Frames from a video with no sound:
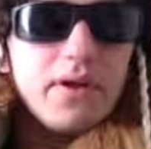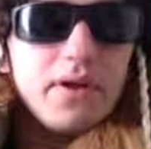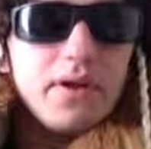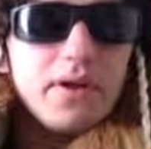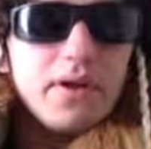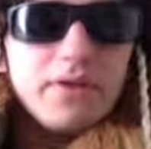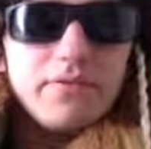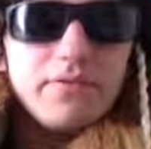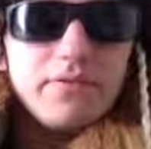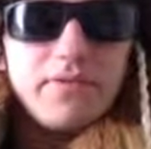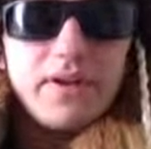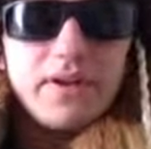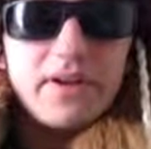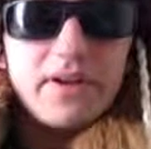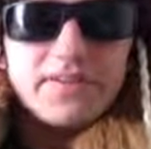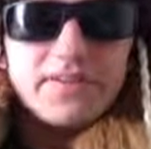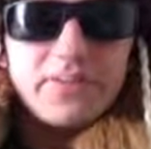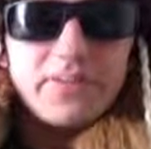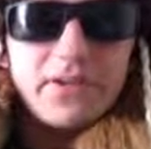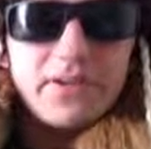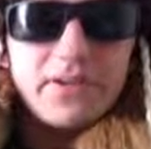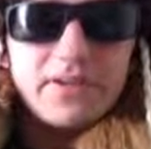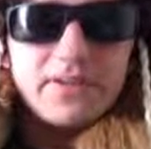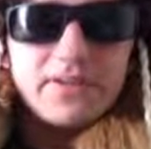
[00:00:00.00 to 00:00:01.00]

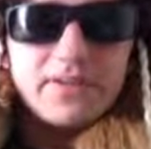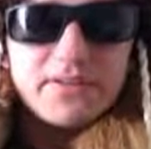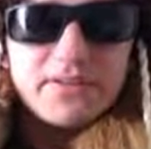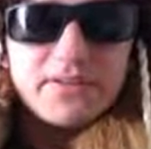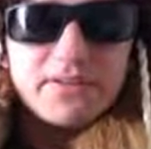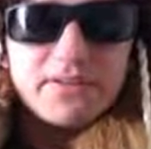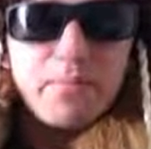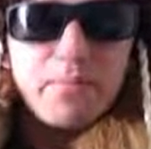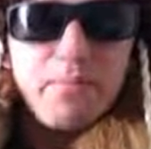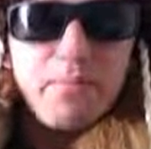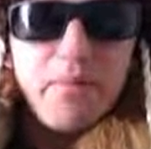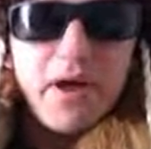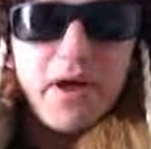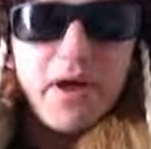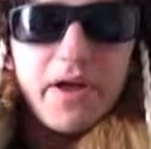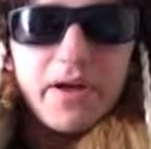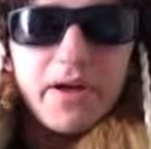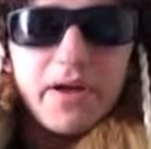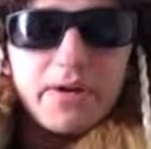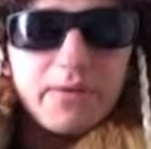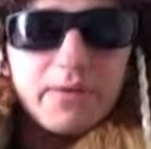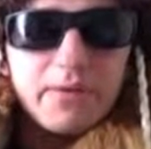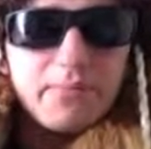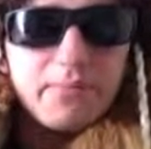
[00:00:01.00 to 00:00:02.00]
investments
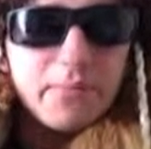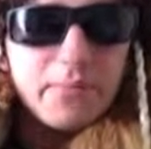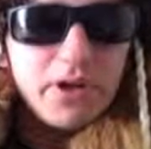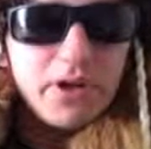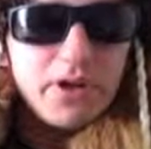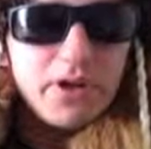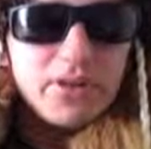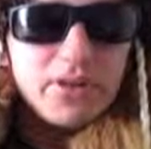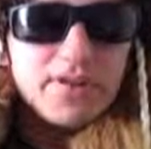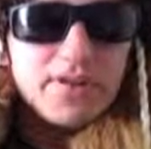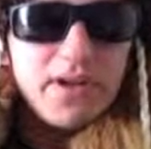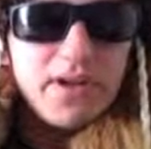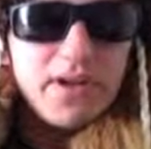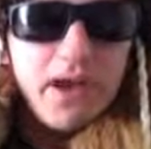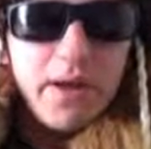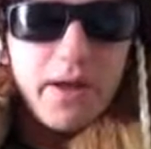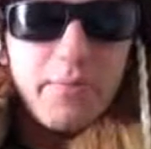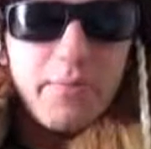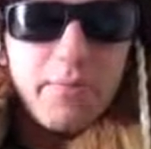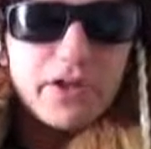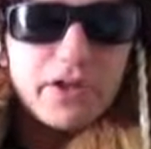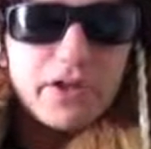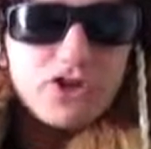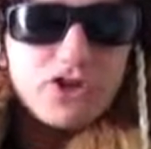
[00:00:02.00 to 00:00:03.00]
back, because I
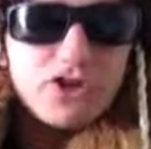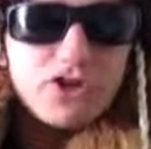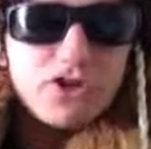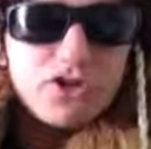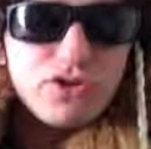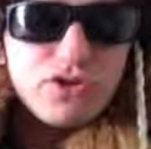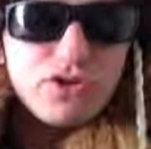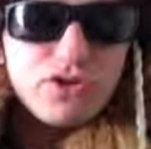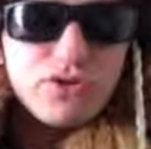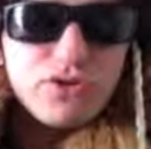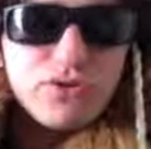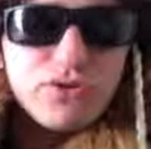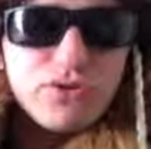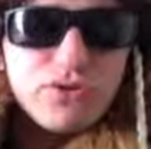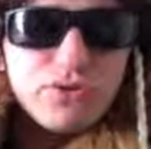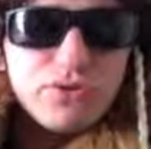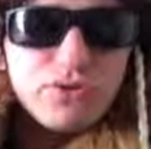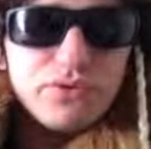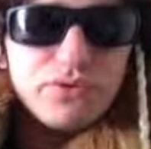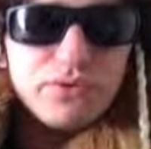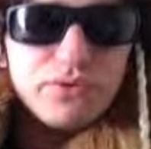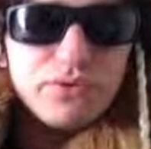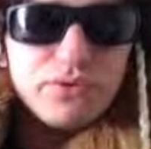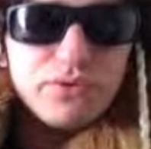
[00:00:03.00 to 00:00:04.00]
managed to
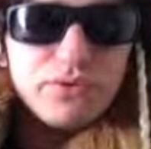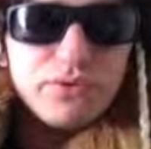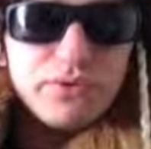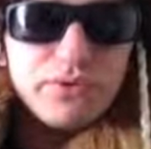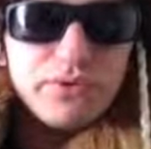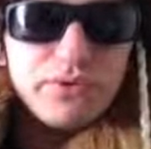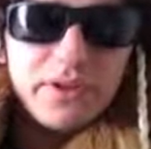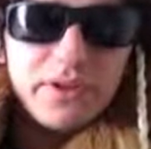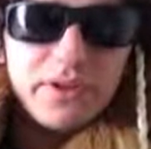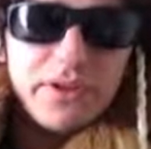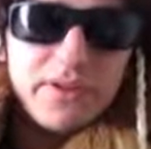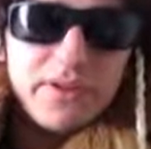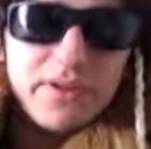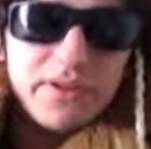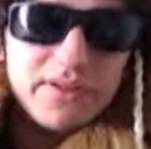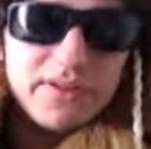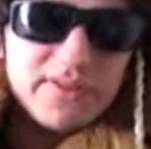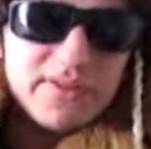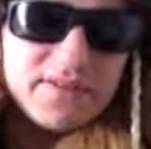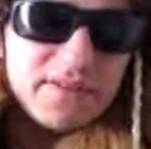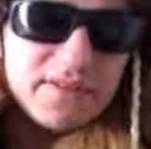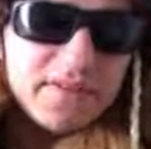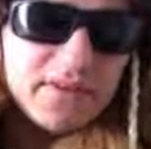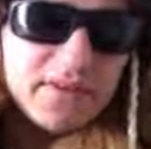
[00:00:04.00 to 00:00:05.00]
do
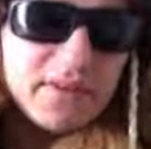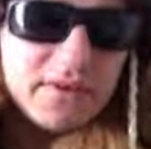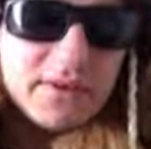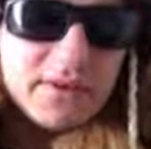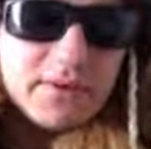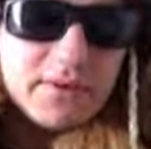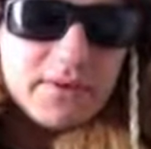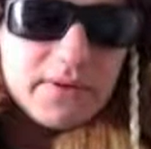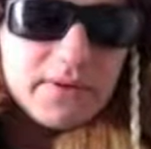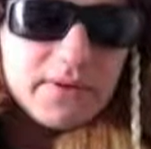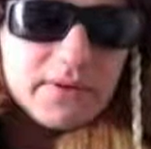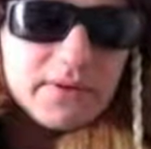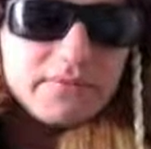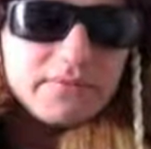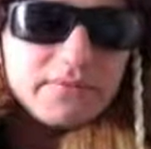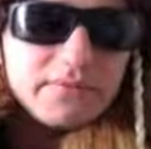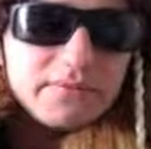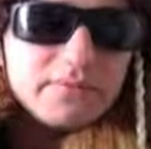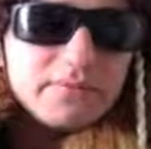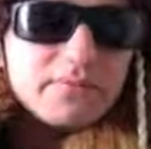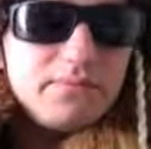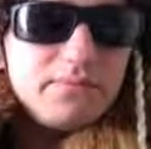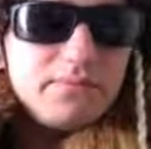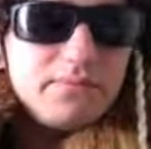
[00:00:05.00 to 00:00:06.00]
this
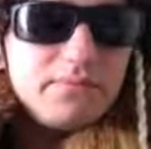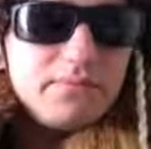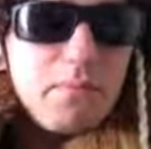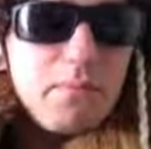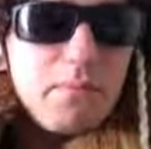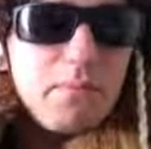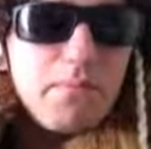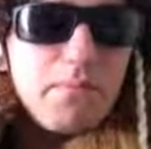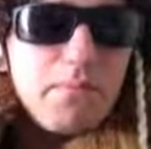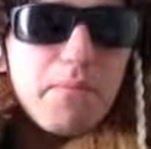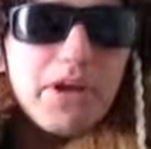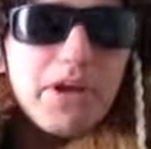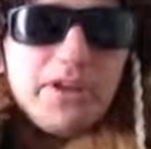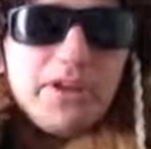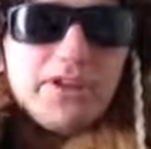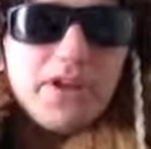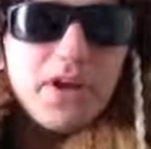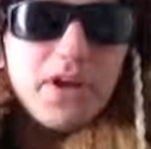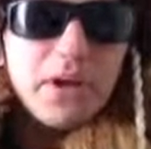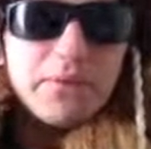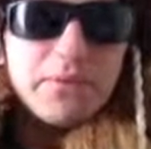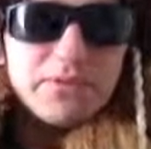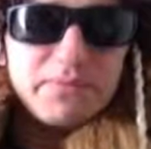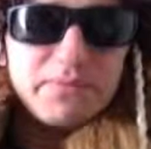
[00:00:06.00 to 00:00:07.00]
many
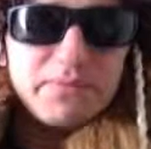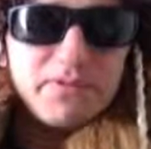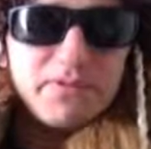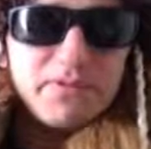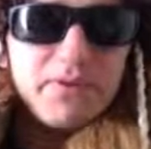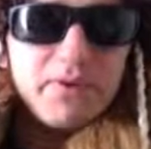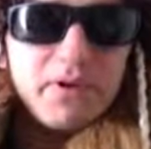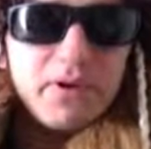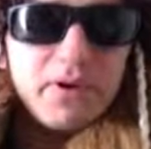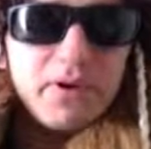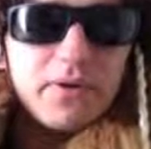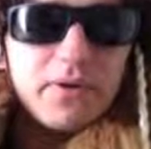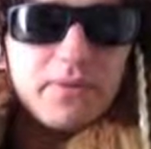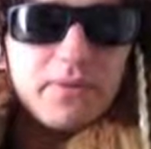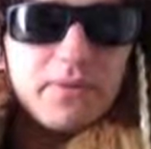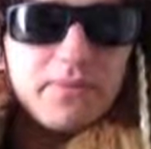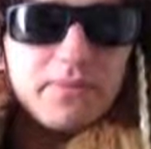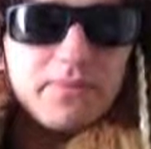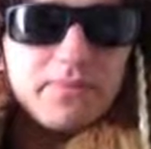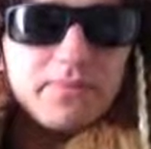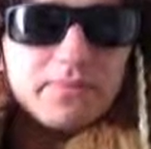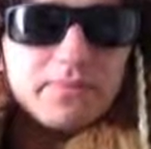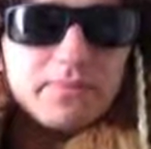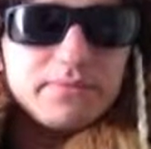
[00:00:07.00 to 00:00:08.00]
times before.
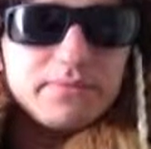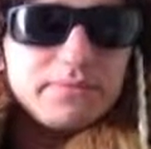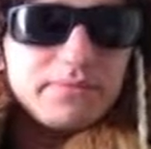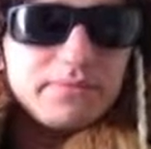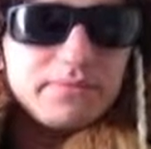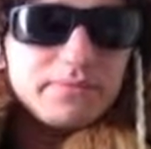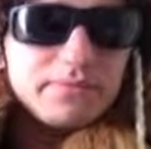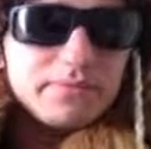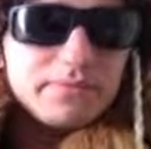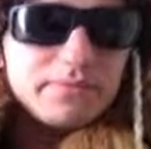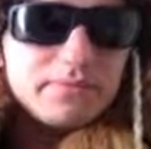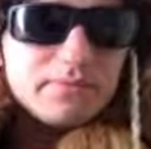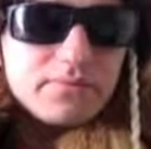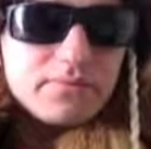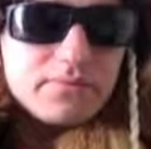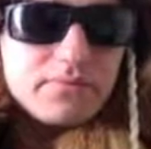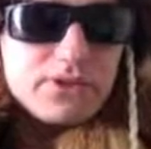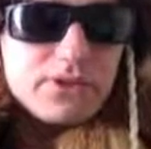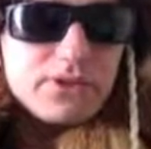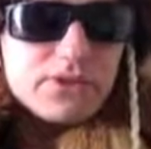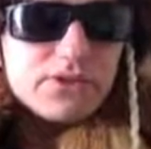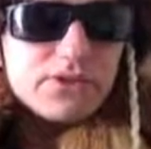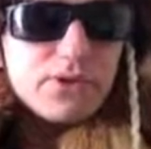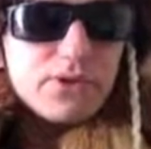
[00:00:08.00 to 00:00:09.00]

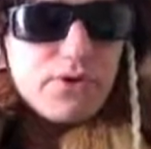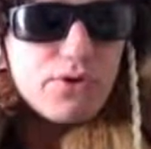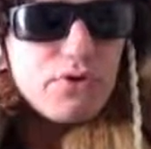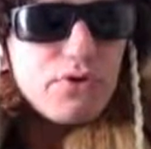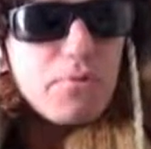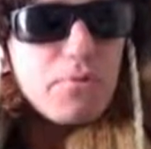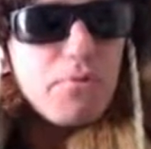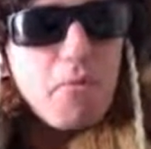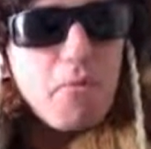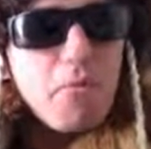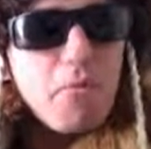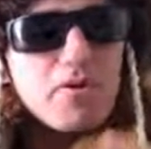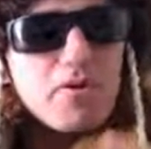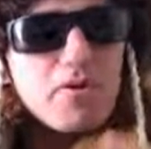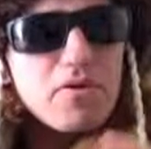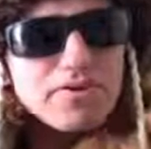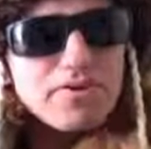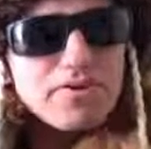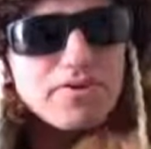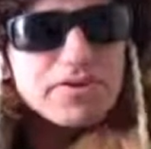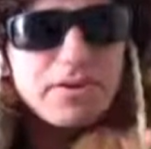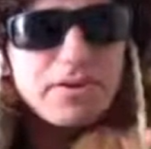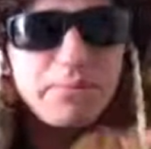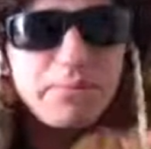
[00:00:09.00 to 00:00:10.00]
So
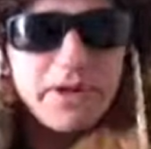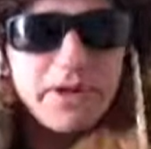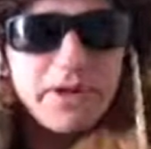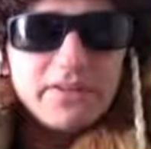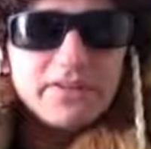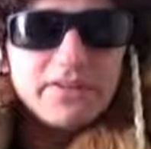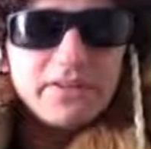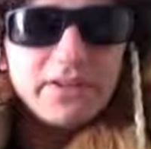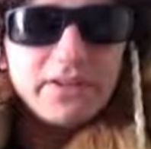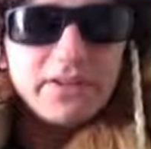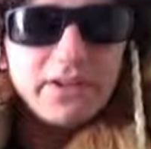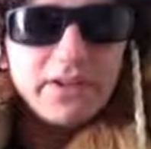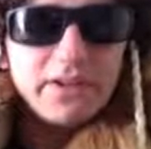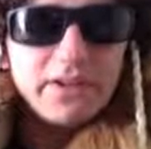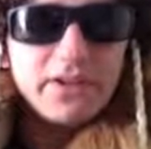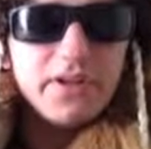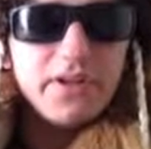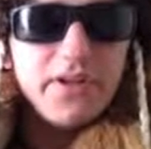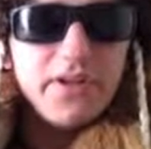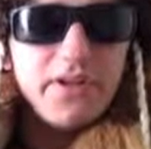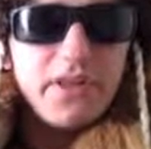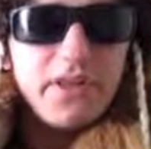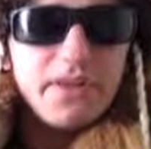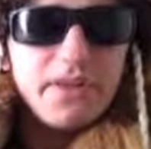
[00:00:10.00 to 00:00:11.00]
most fundamentally,
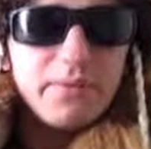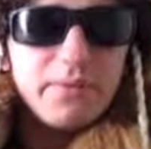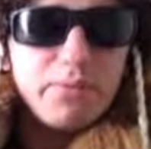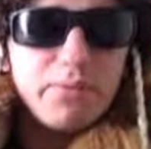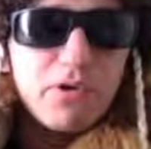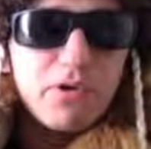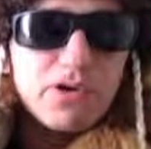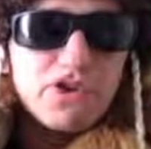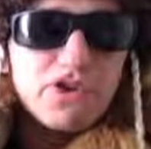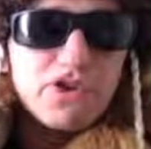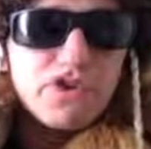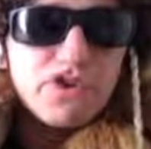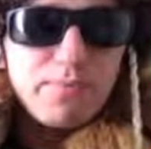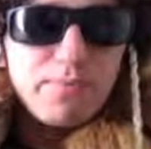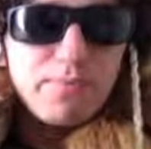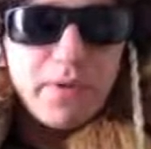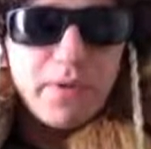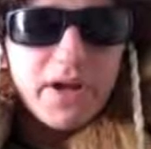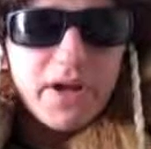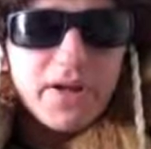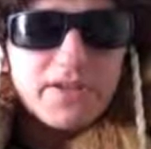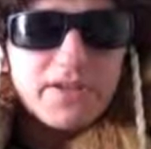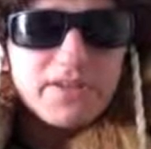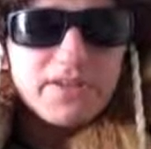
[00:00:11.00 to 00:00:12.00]
the Bollinger
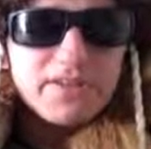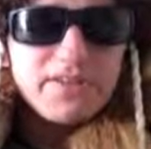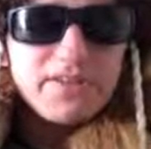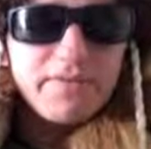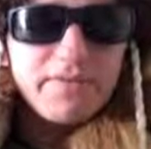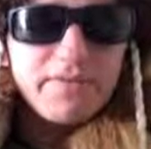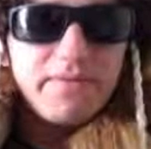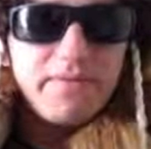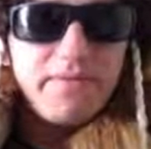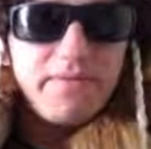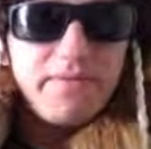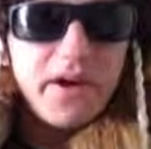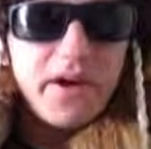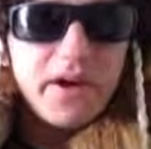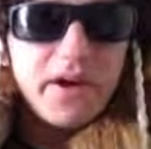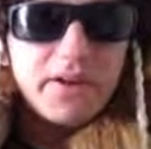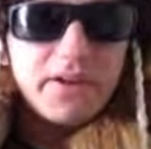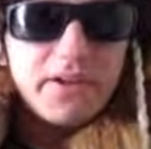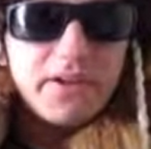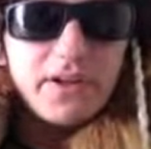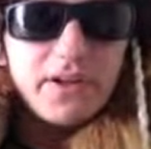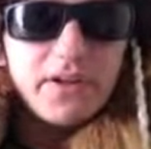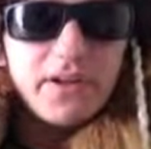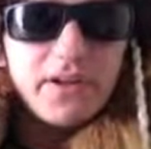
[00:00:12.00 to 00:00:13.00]
Bands
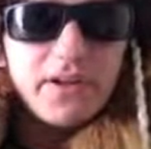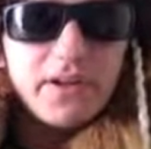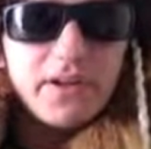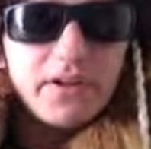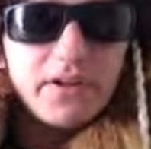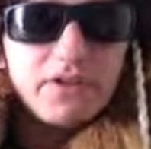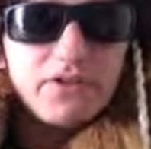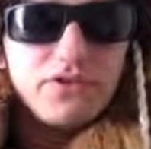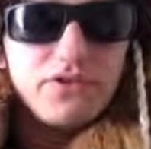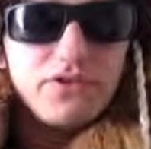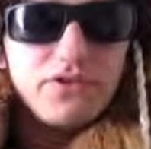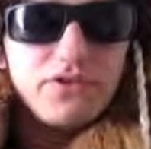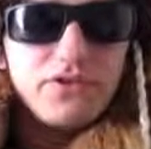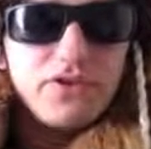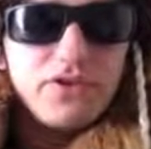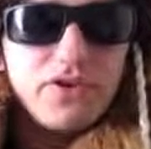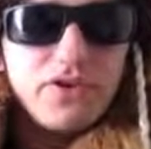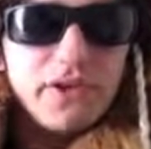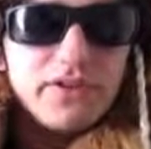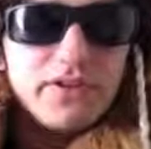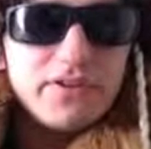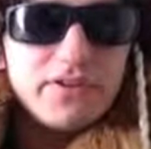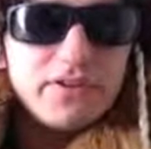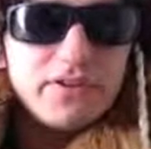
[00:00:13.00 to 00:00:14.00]
define a
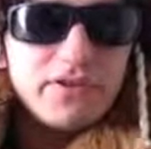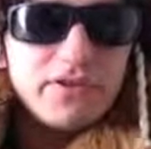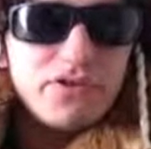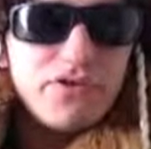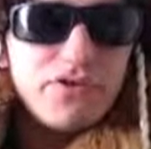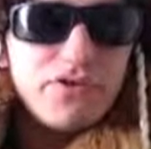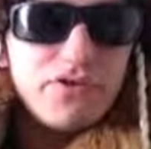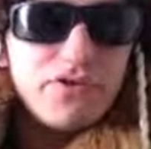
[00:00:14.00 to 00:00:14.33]
trading